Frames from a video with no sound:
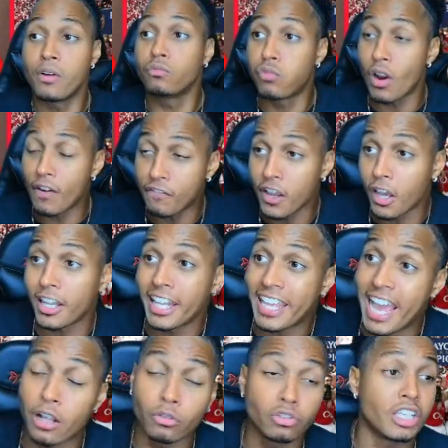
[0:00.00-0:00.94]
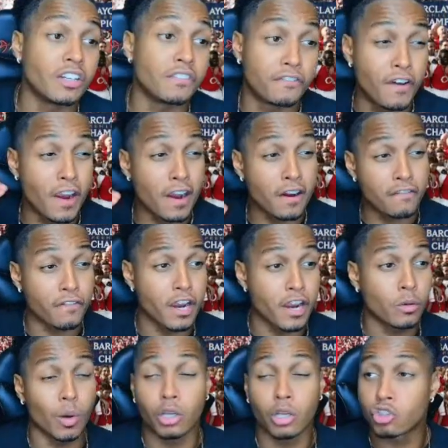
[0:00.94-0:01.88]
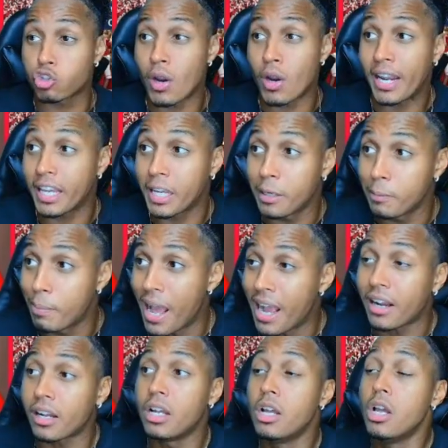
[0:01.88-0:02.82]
Rafael Leao did very very well tracking back.